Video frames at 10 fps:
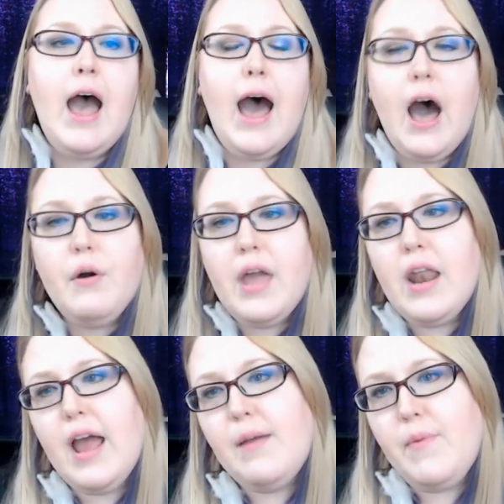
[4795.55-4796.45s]
how
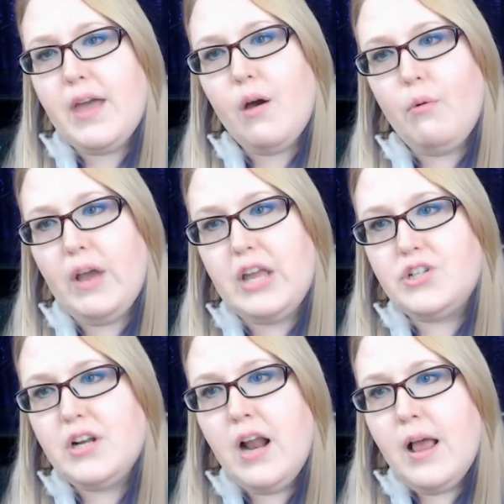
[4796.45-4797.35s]
can I be a
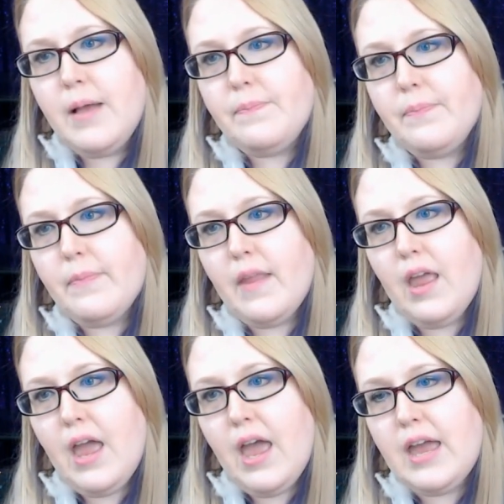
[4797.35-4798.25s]
witch
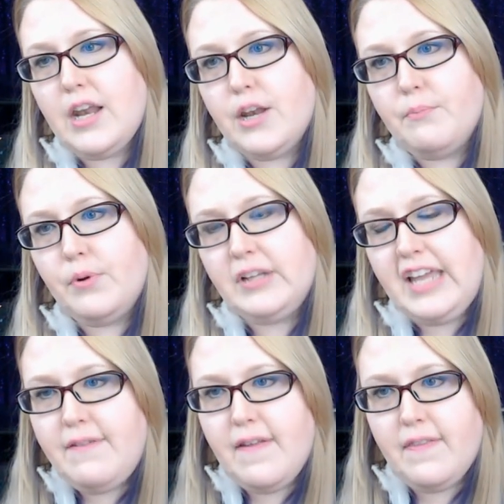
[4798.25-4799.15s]
and
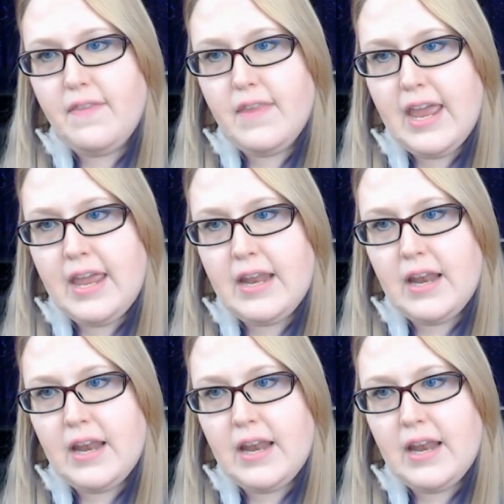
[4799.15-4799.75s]
believe in in